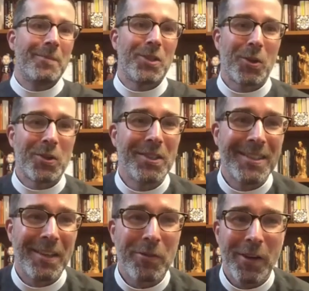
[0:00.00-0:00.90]
circles
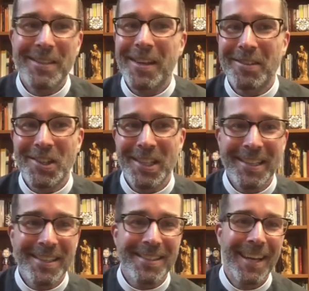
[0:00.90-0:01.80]
and friends ever
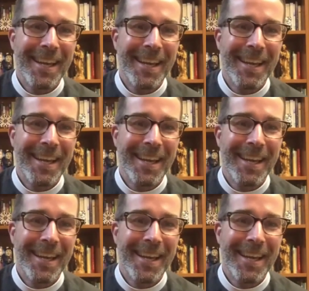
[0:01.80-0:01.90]
since.